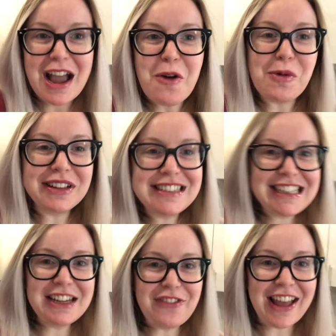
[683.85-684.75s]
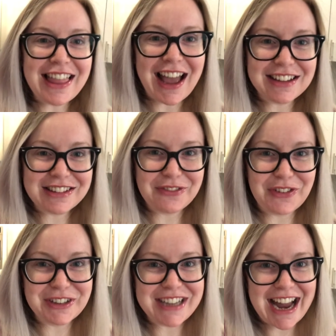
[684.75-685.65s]
we'll see if I last the
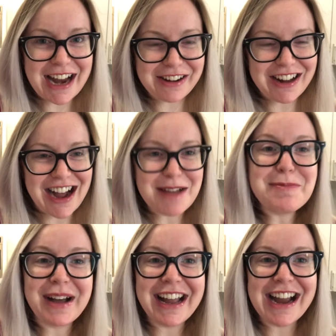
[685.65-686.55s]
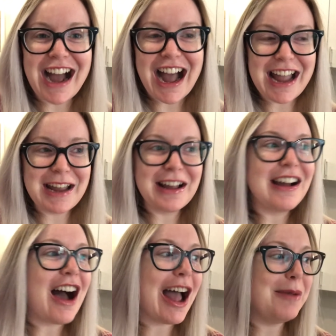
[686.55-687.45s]
full day or not, but
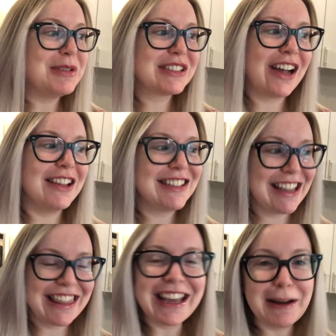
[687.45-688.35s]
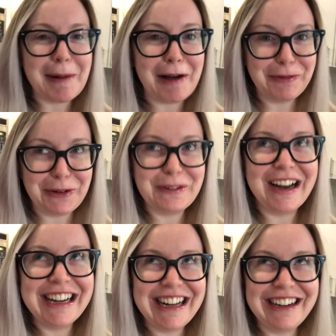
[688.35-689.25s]
I'm just constantly thinking about food
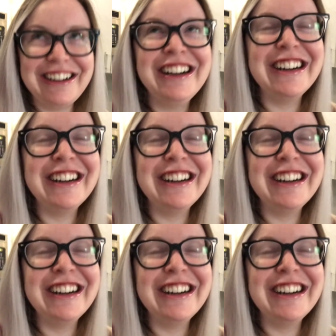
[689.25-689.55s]
right now.